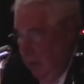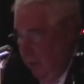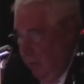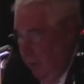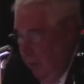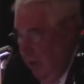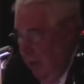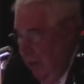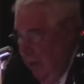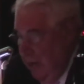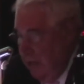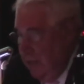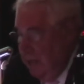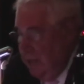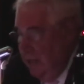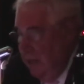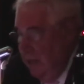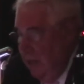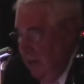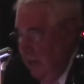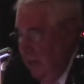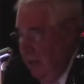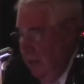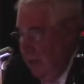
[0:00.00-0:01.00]
were his
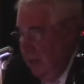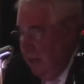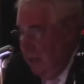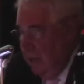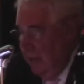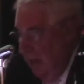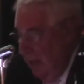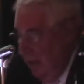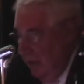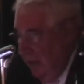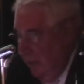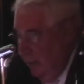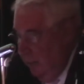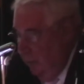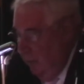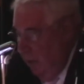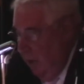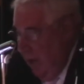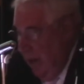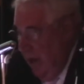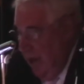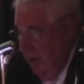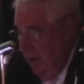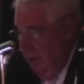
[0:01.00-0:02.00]
stock in
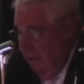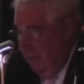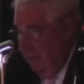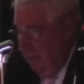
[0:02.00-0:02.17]
trade.